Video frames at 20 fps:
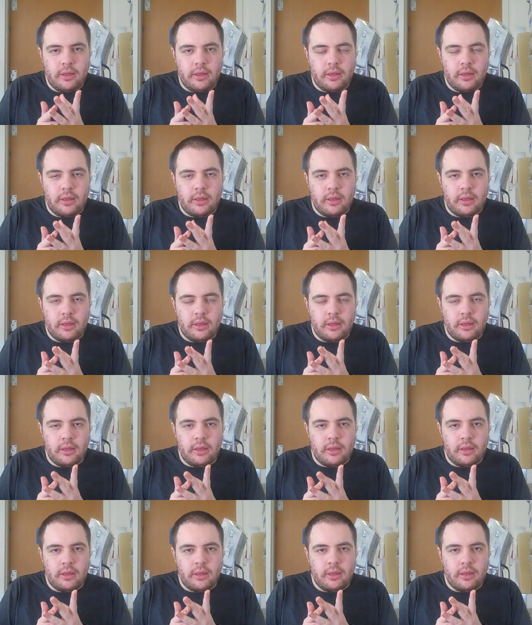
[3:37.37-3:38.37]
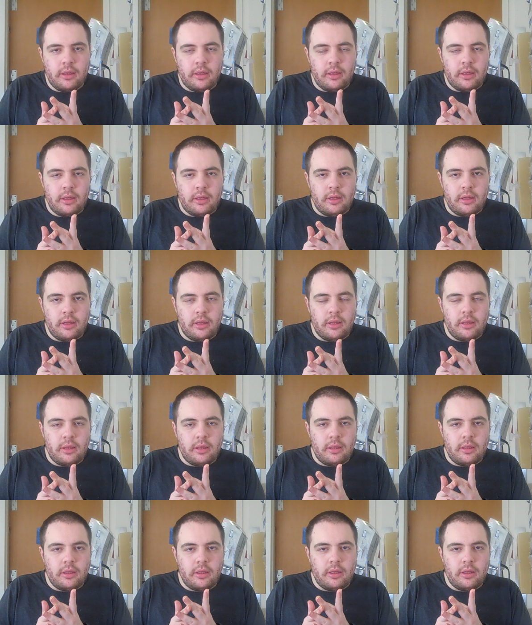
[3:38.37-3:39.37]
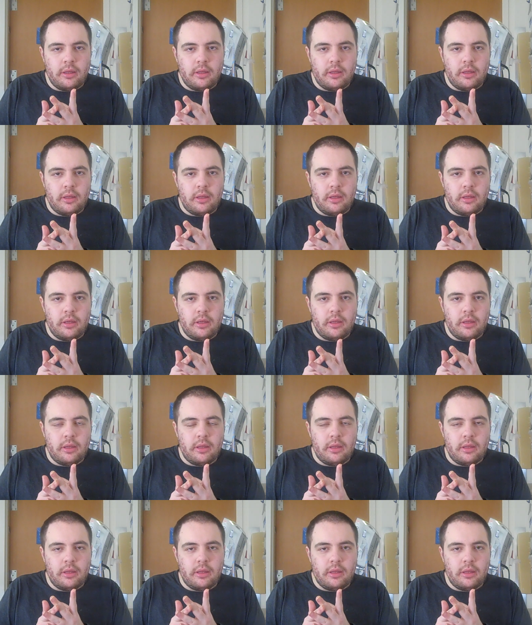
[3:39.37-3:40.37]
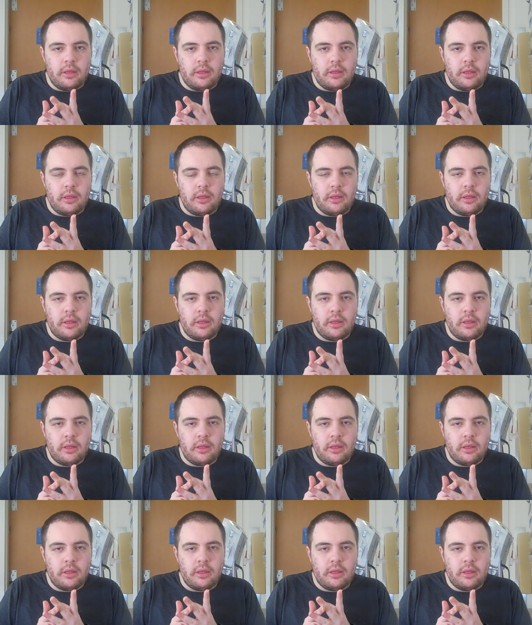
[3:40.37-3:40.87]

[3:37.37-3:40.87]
(no one is talking)